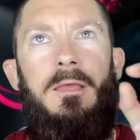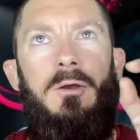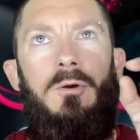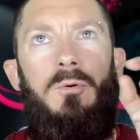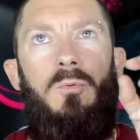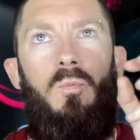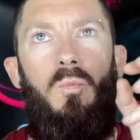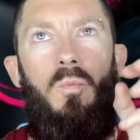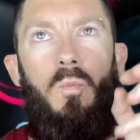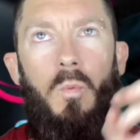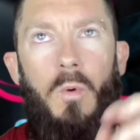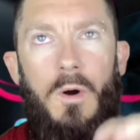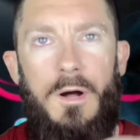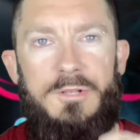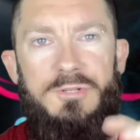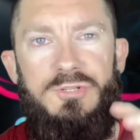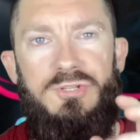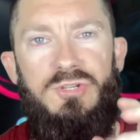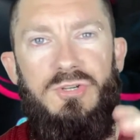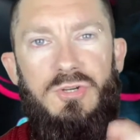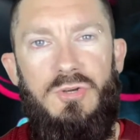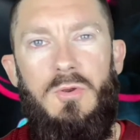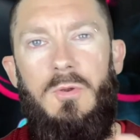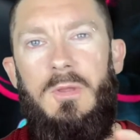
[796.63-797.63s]

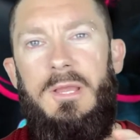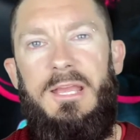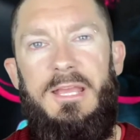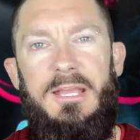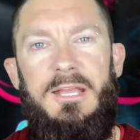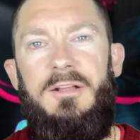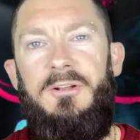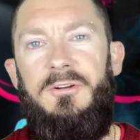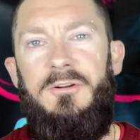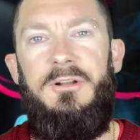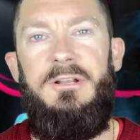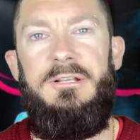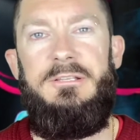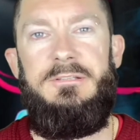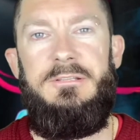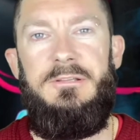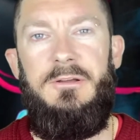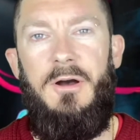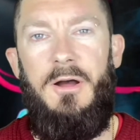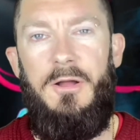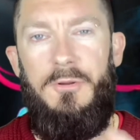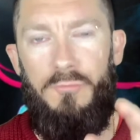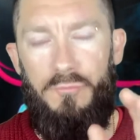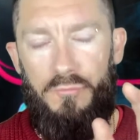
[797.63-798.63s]
Once you hear it,
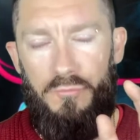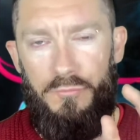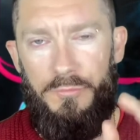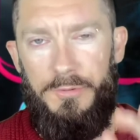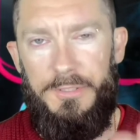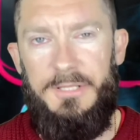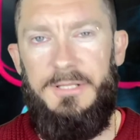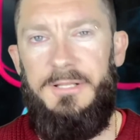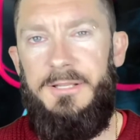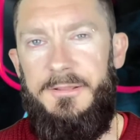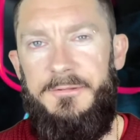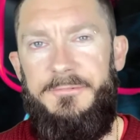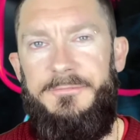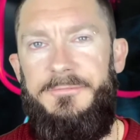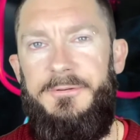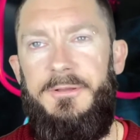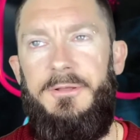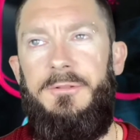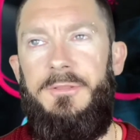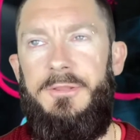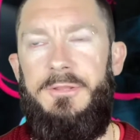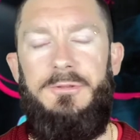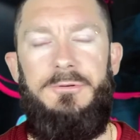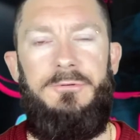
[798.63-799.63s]
I really
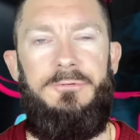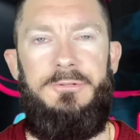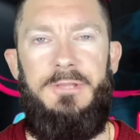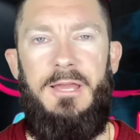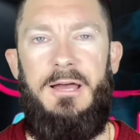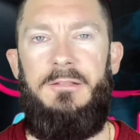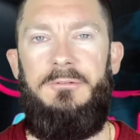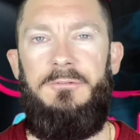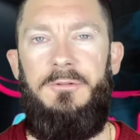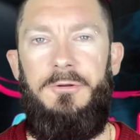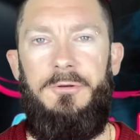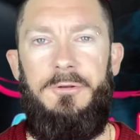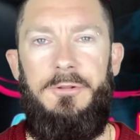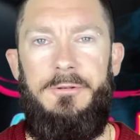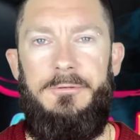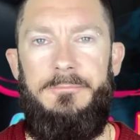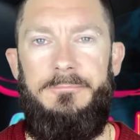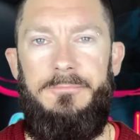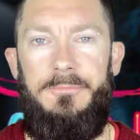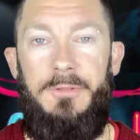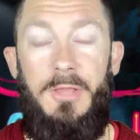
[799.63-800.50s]
feel that you'll download it.